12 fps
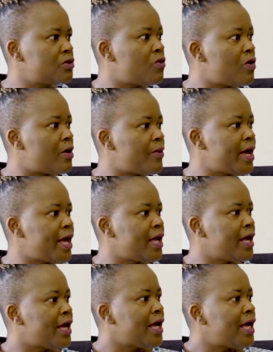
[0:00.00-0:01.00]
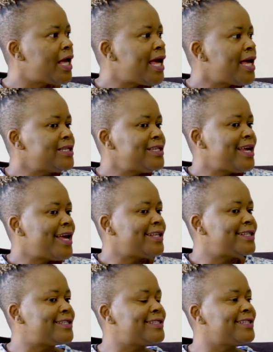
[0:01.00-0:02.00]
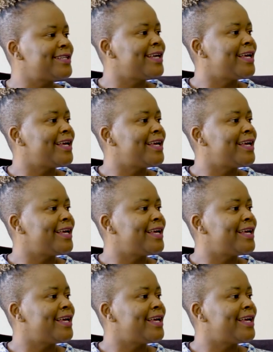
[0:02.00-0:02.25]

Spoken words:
go away. And yet...